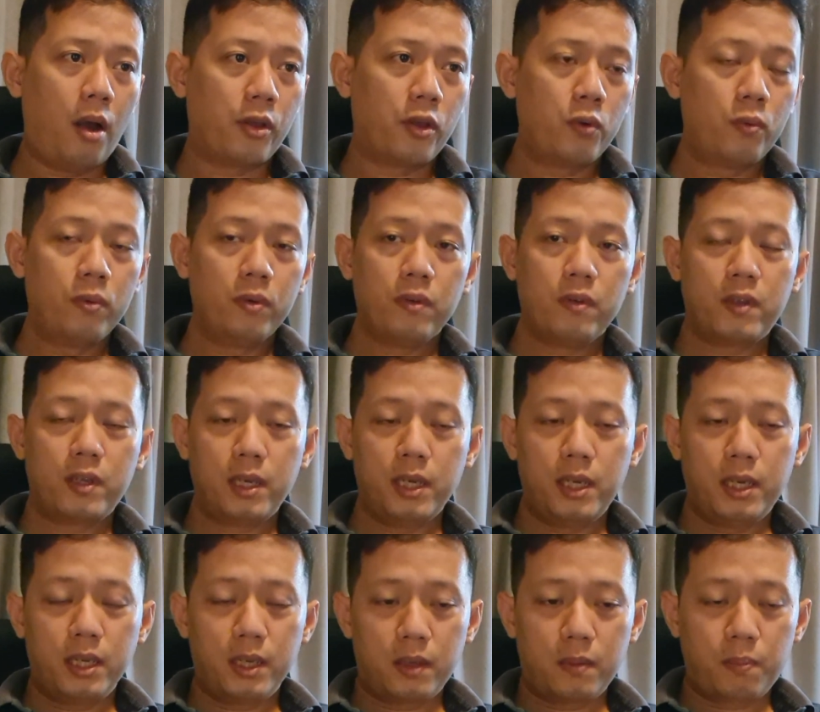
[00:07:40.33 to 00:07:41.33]
You will
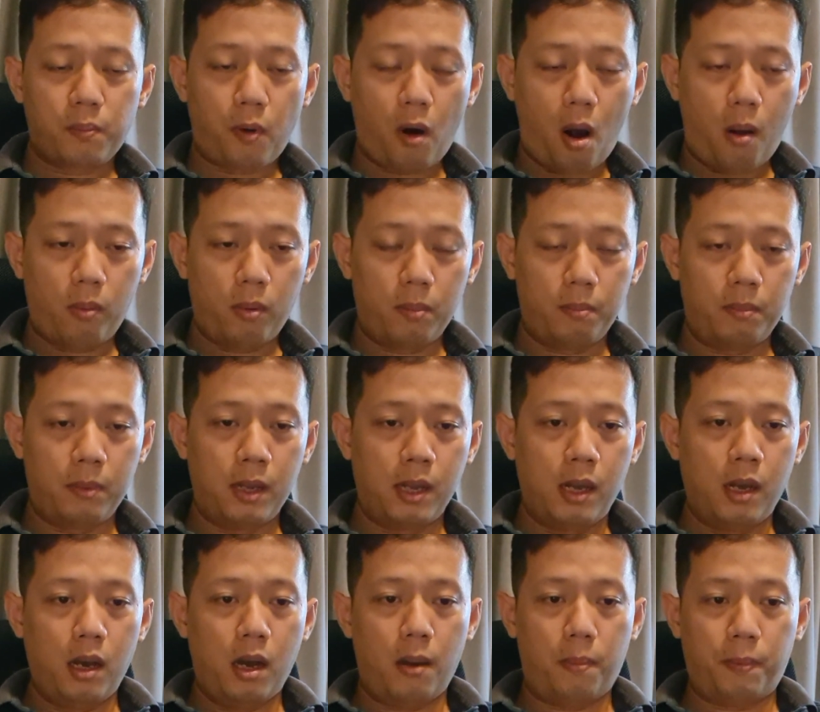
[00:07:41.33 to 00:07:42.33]
see this problem
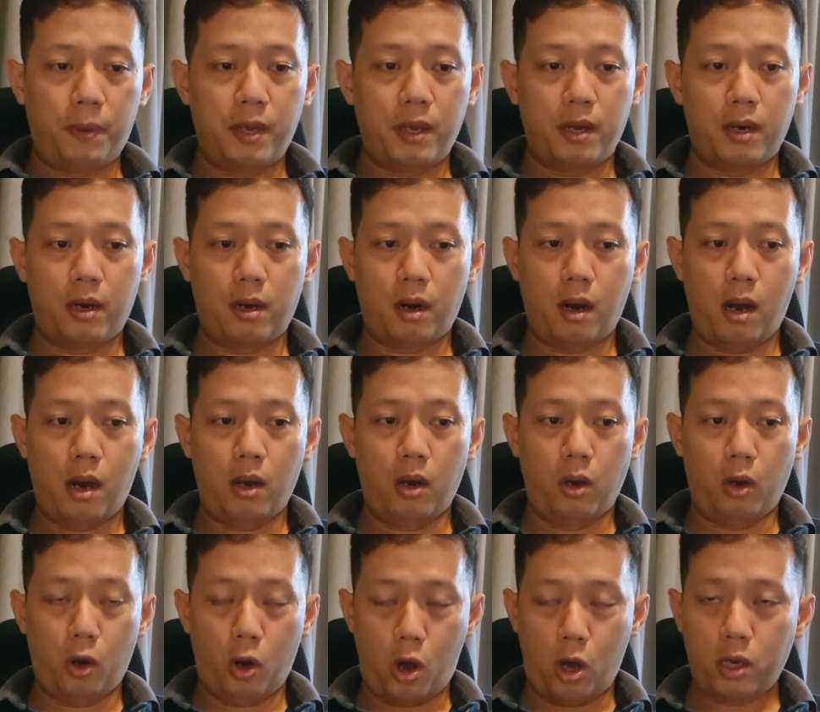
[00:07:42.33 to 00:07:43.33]
appear a
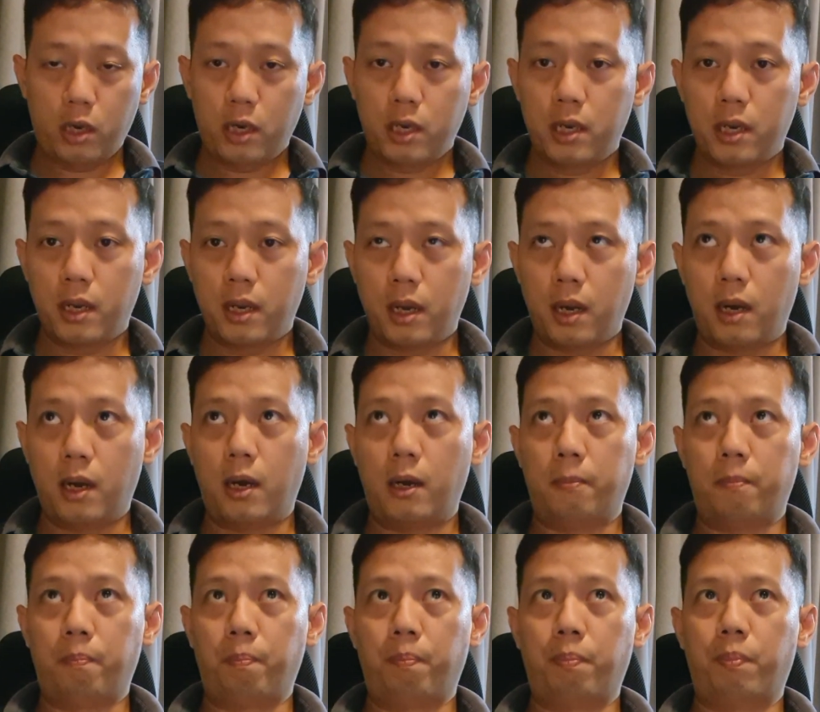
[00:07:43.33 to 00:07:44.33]
lot,
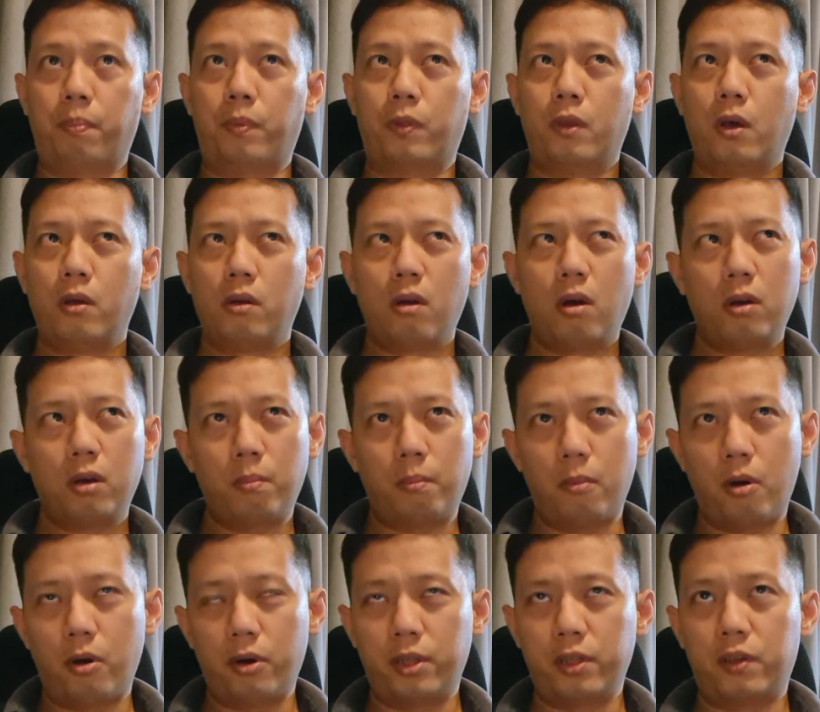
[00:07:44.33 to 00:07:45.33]
not on the
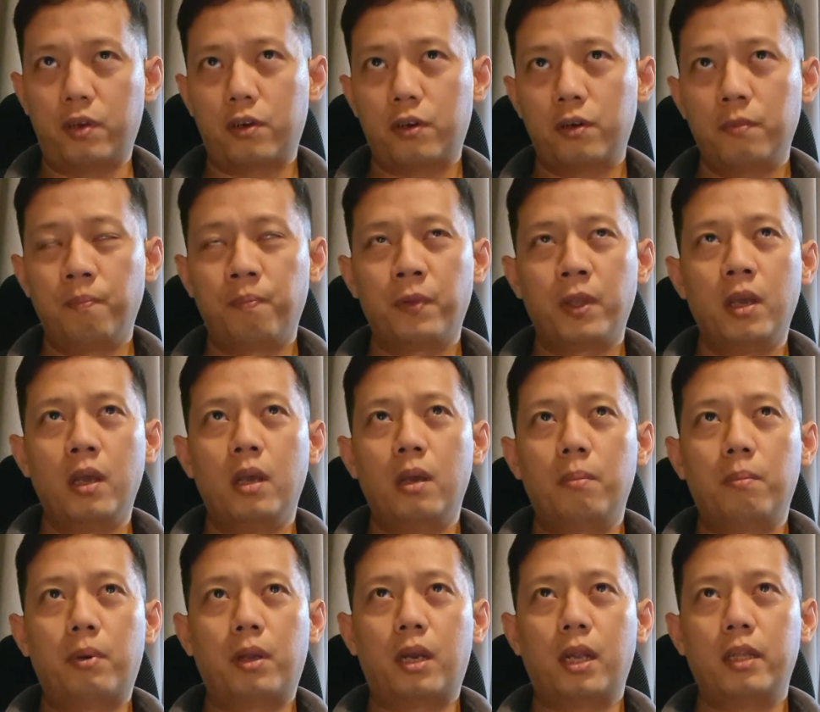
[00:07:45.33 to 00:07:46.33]
monitor,
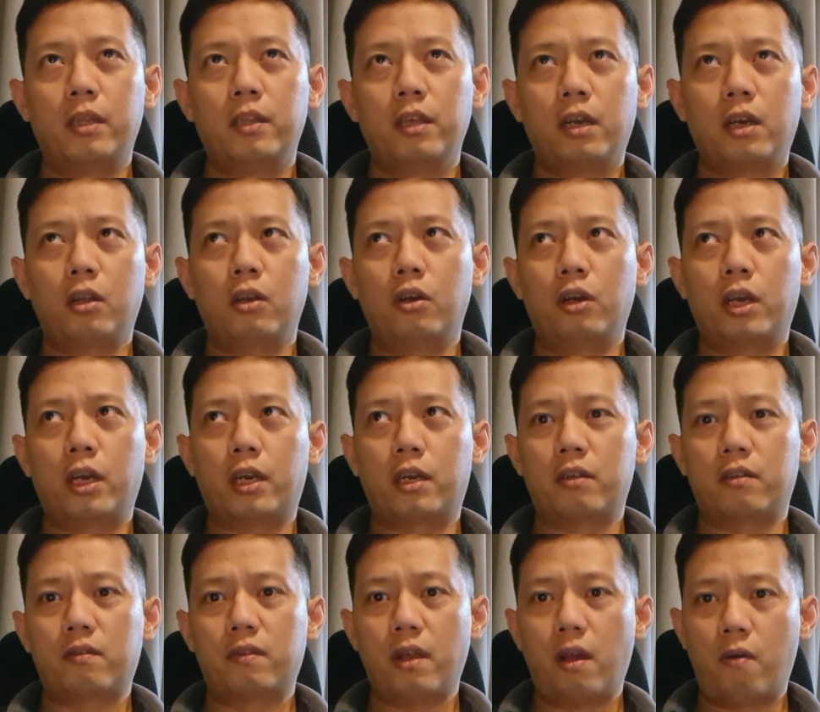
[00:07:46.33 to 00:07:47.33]
but let's take a look at
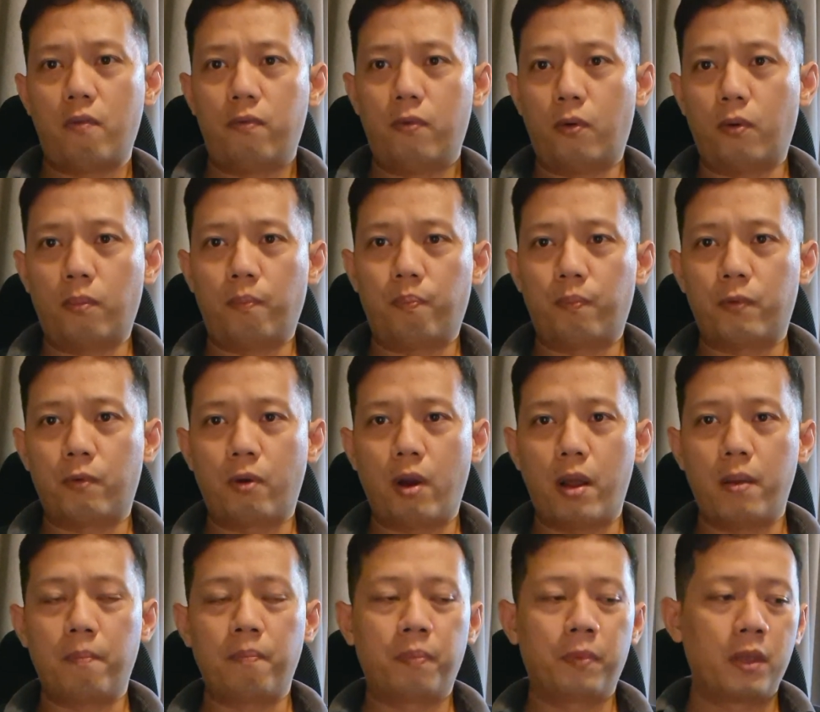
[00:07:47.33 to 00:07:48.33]
the cell phone,
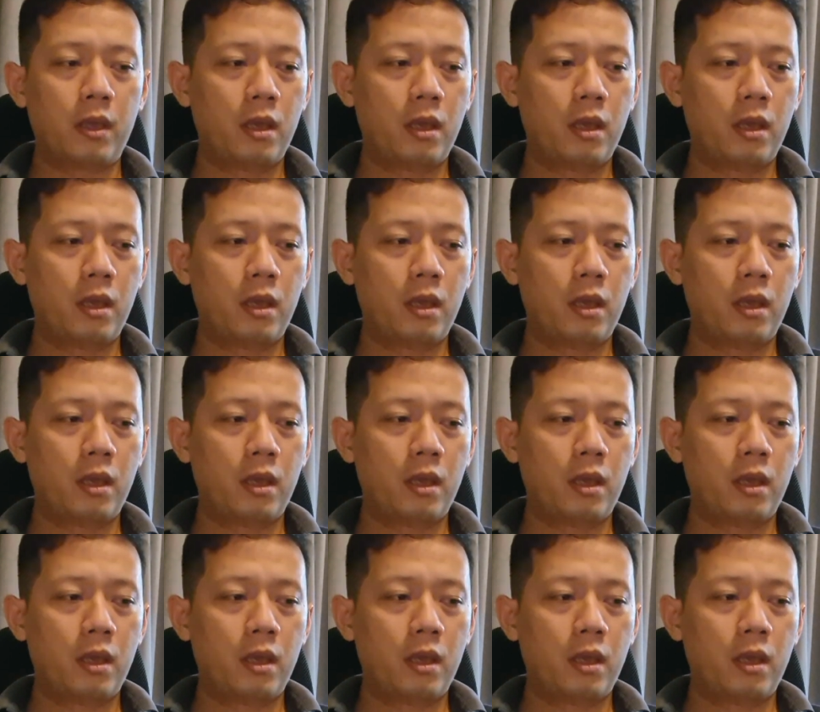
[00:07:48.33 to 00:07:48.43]
right?